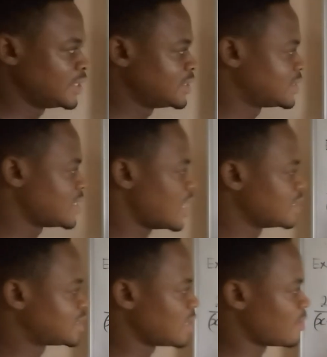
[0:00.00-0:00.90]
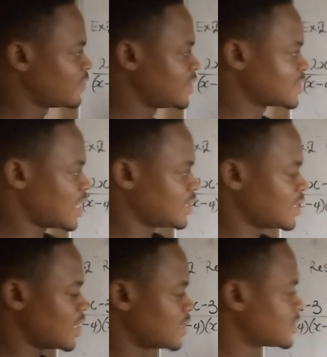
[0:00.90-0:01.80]
This is the LCM of this
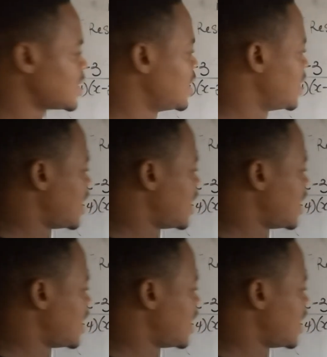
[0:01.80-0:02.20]
and that.